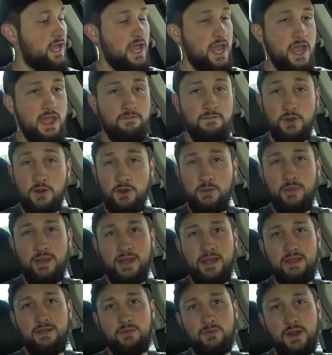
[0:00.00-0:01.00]
If you're going to
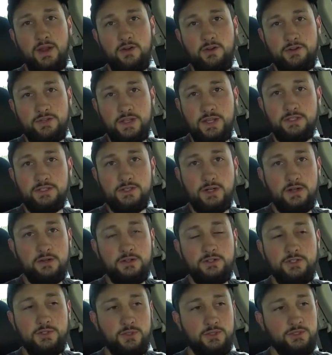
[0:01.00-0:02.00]
buy a radar detector
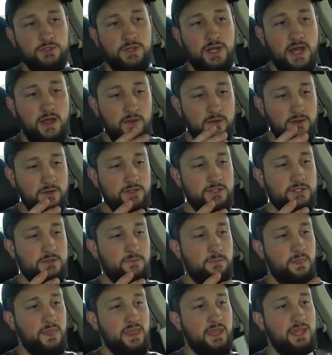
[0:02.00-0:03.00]
under $200,
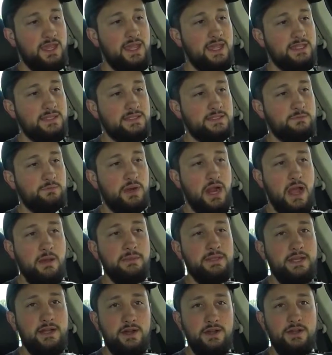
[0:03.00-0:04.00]
it's
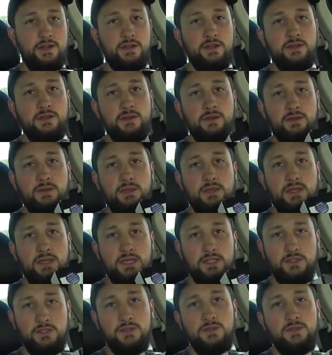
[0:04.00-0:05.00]
probably not going to
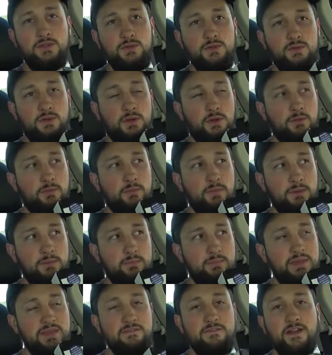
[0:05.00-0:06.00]
get you or
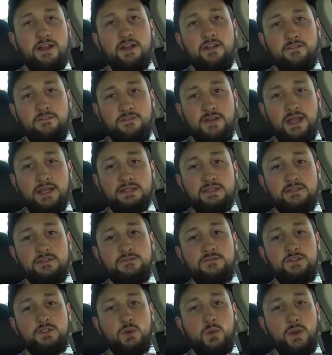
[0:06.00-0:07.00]
be very
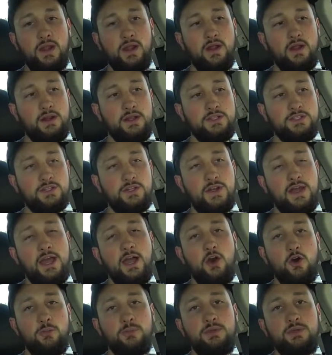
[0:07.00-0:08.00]
effective to where it's going to
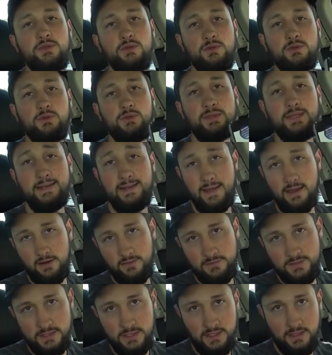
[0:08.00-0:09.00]
help you get out
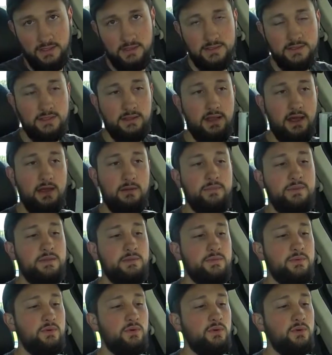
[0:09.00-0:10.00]
of tickets. A lot of
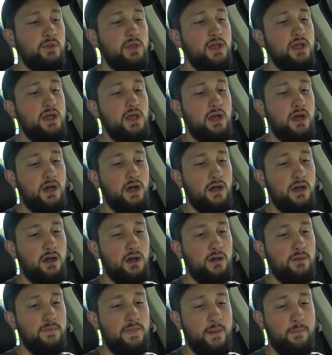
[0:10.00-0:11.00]
people
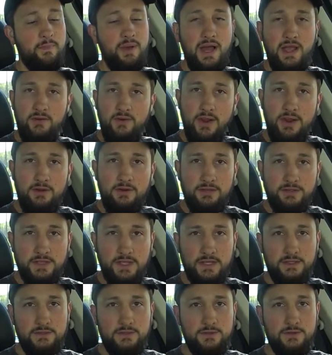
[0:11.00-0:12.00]
that buy radar
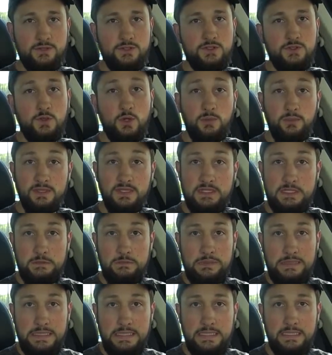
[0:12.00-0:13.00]
detectors normally
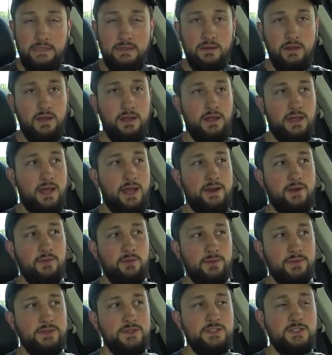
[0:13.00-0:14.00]
speed. I
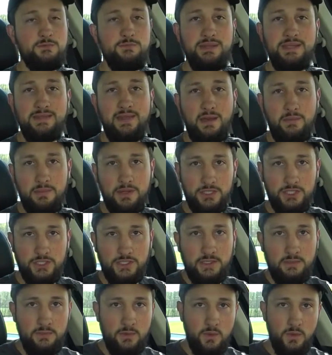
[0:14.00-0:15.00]
don't really speed that much
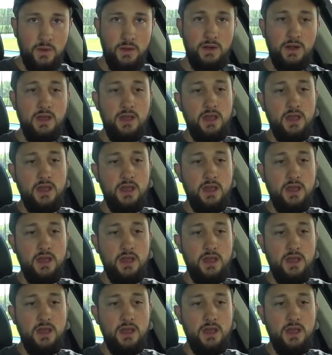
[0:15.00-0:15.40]
anymore,